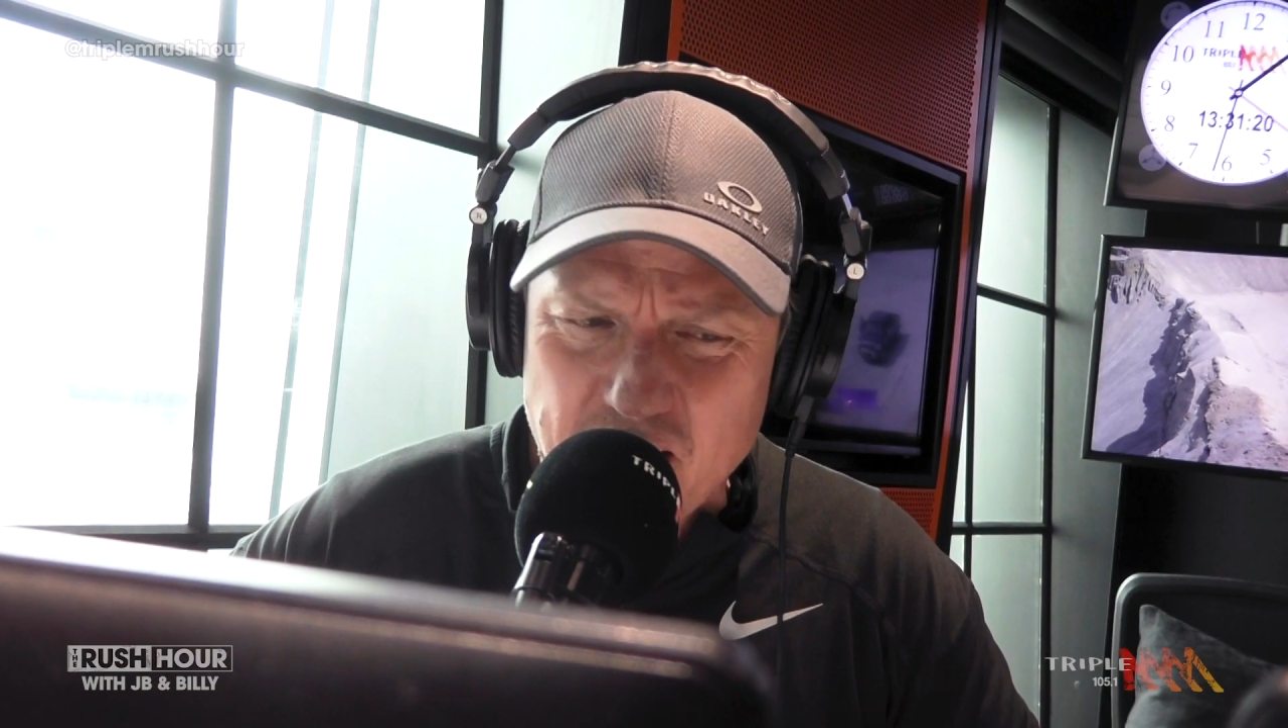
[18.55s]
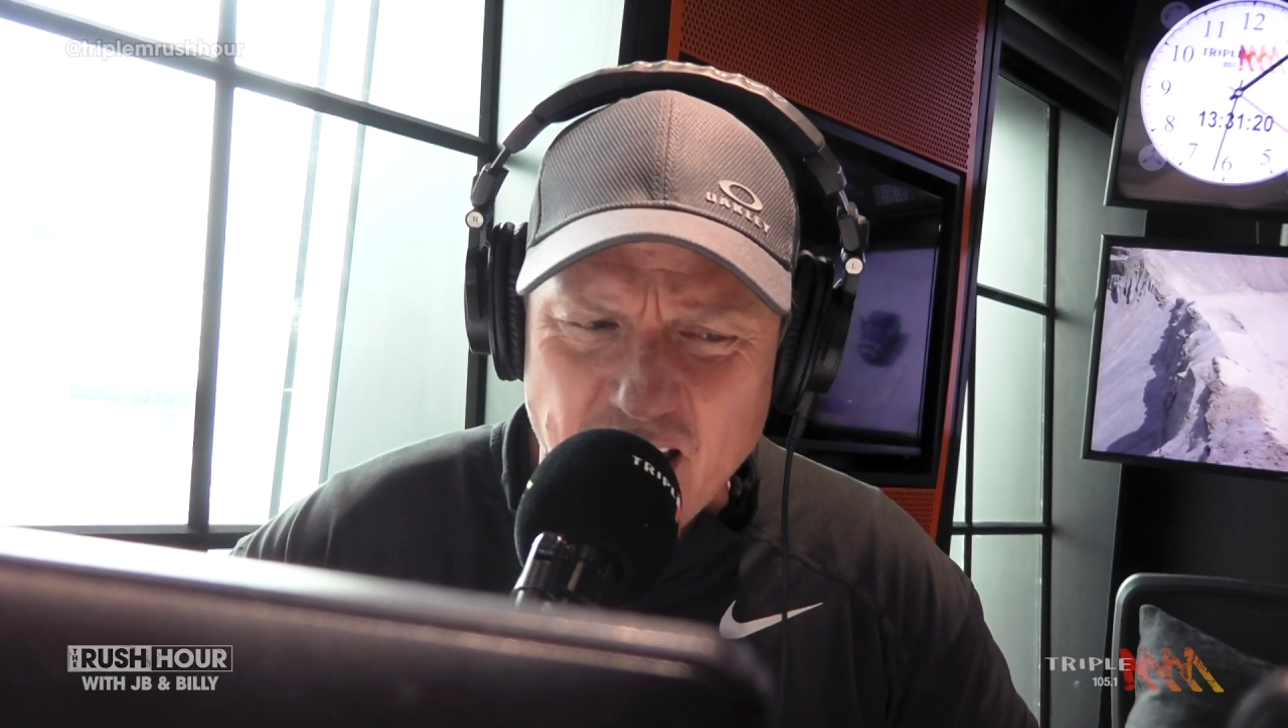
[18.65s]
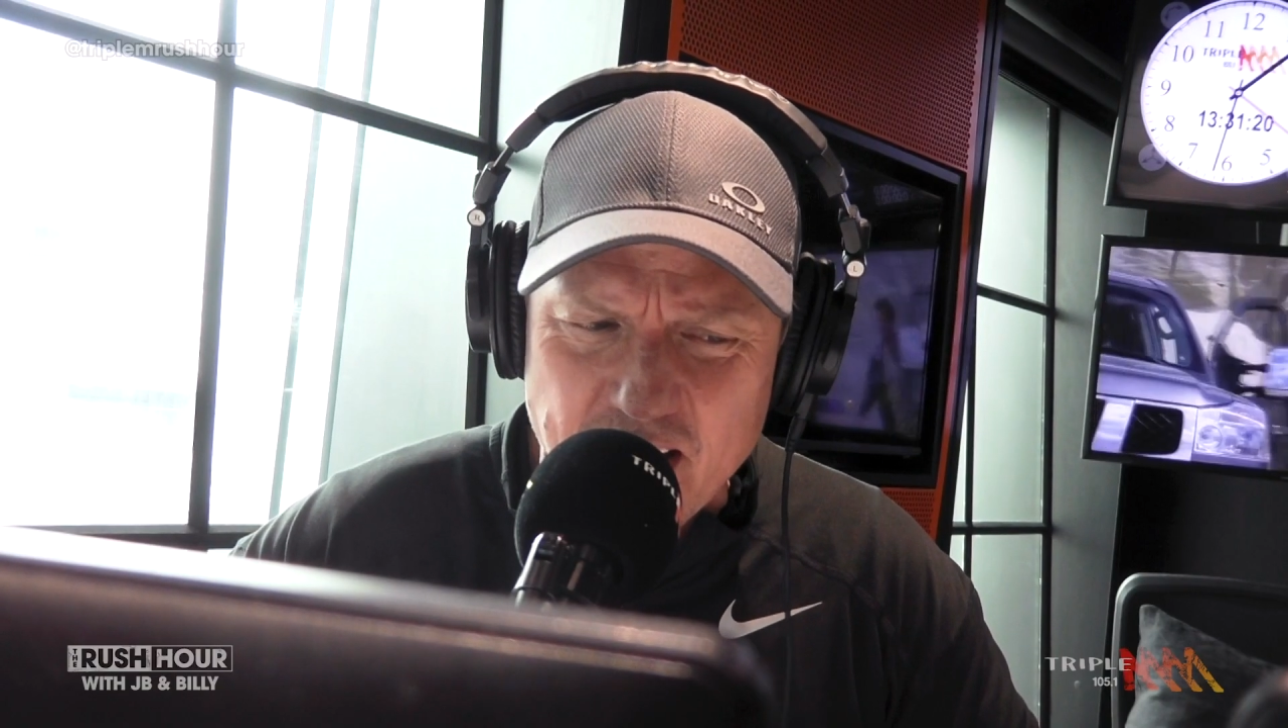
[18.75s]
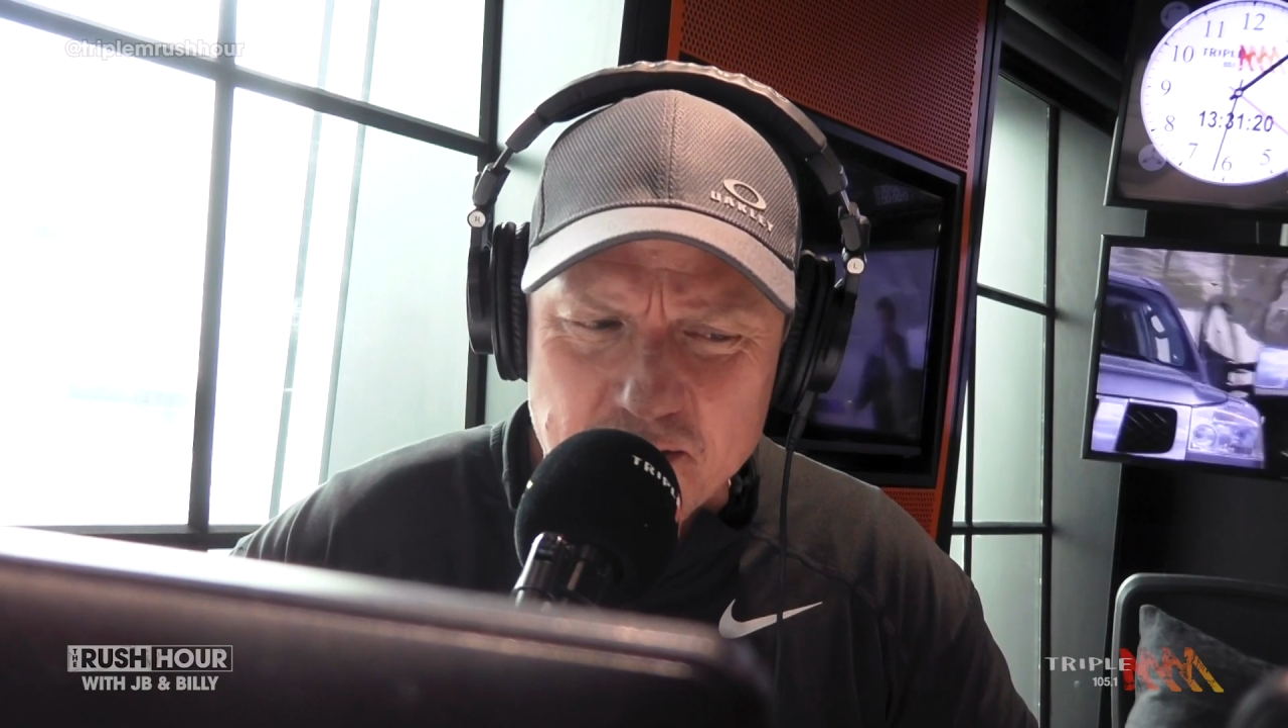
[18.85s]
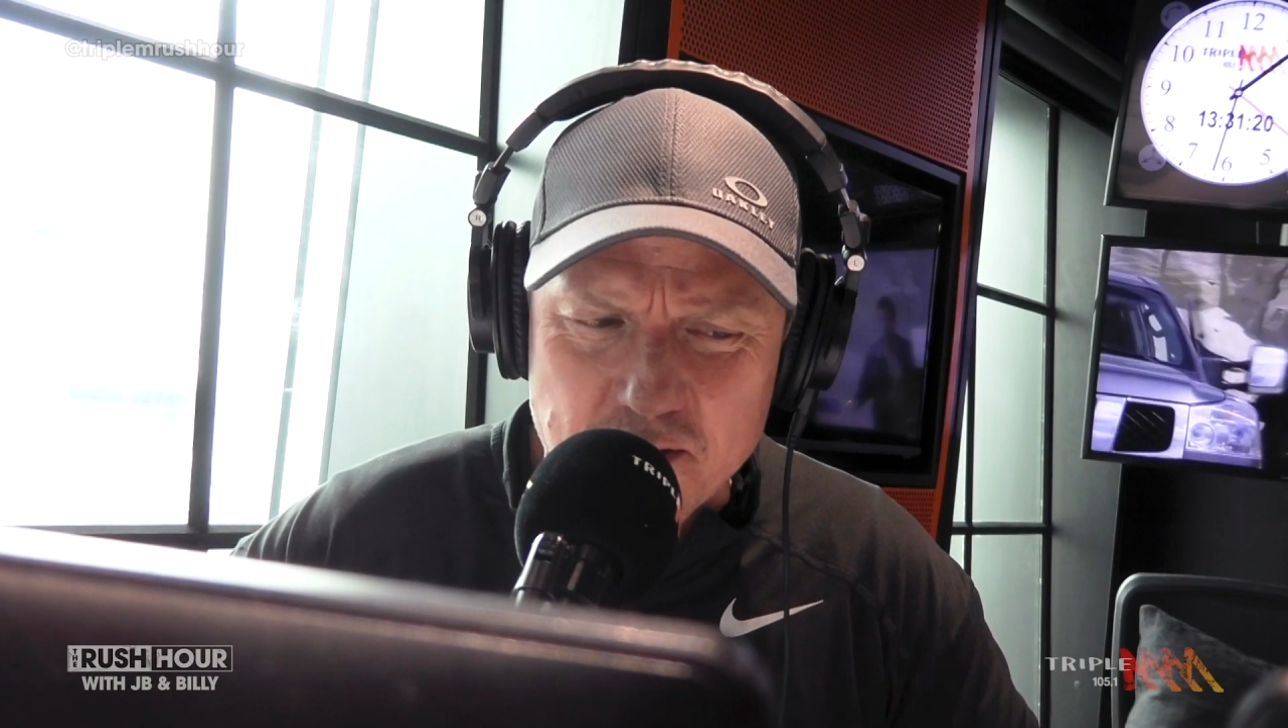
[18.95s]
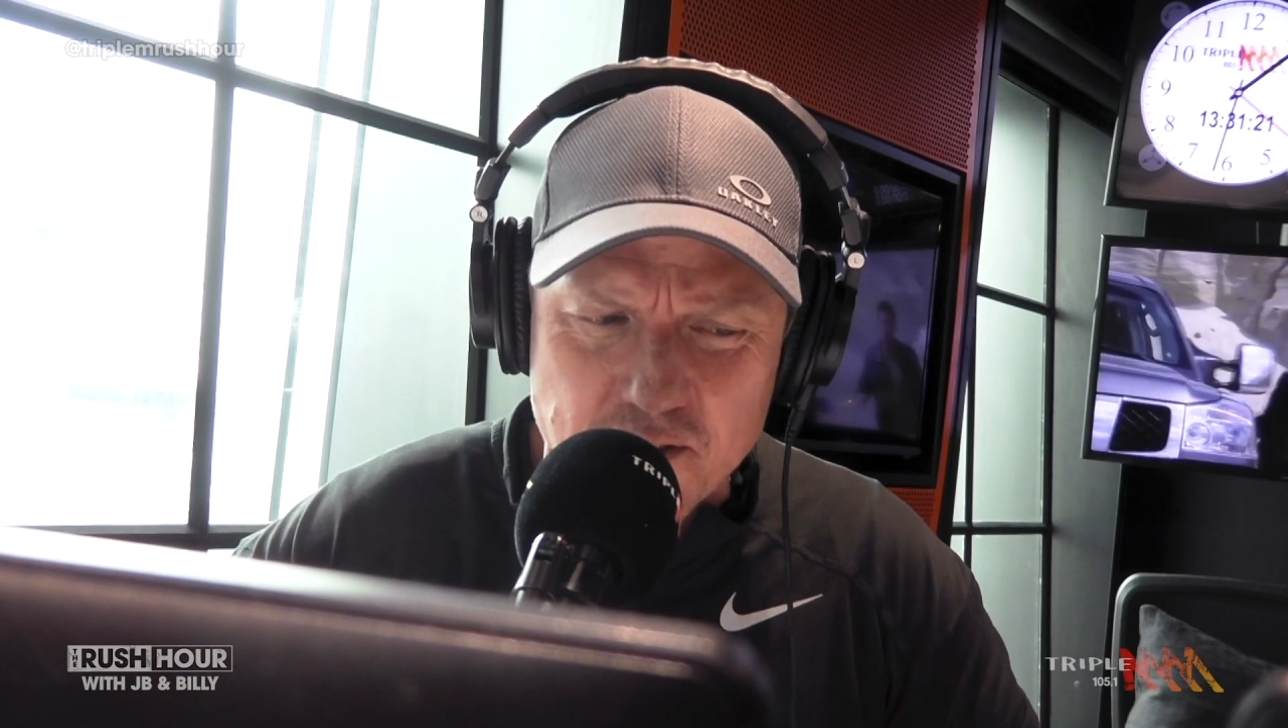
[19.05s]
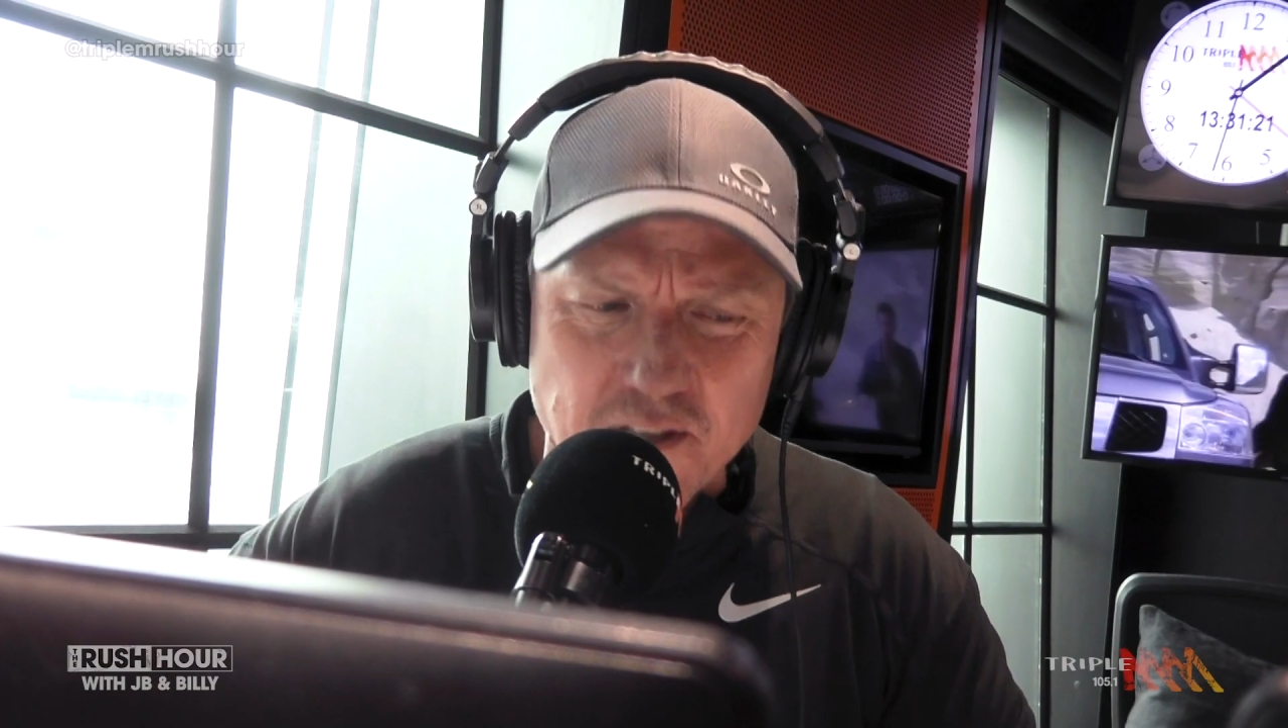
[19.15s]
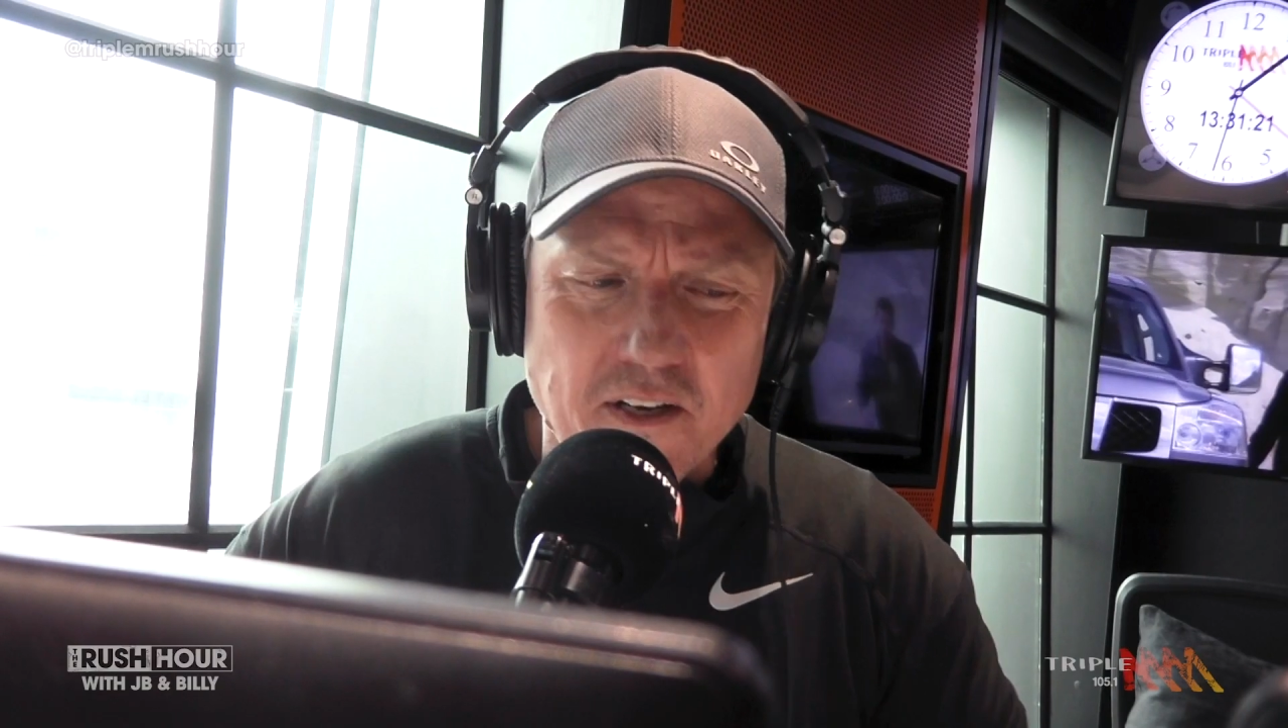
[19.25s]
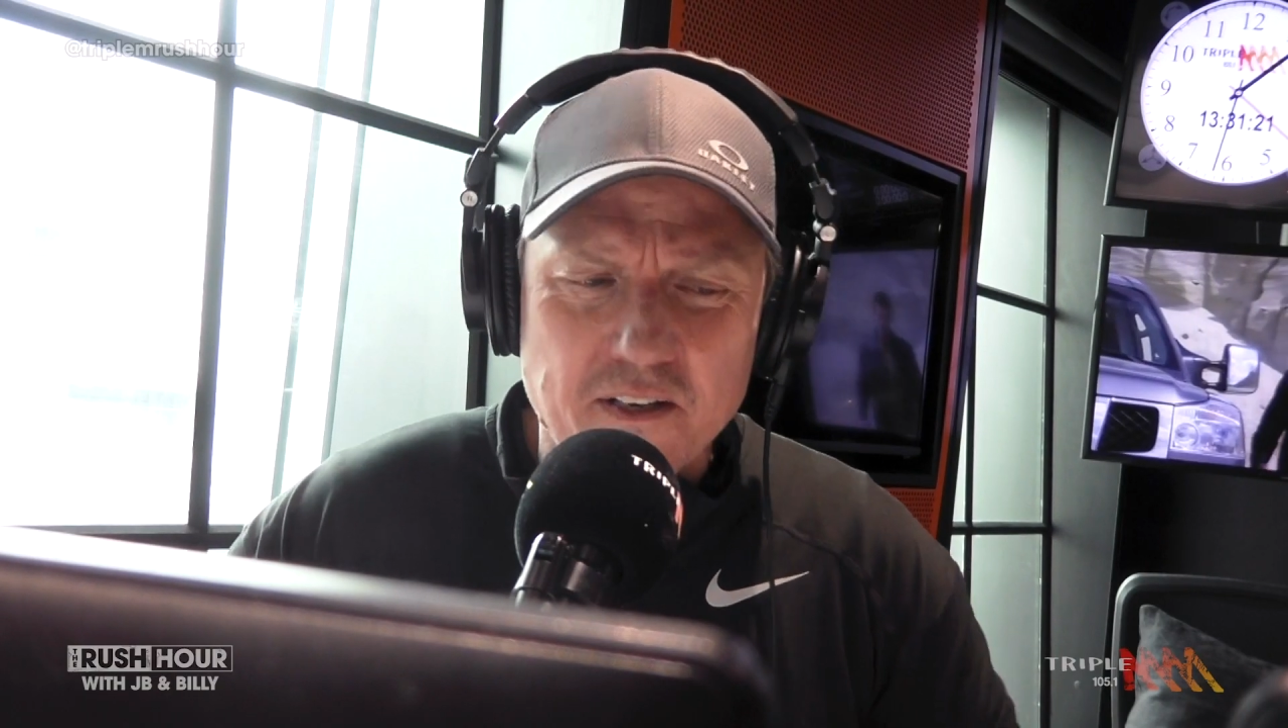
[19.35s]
guests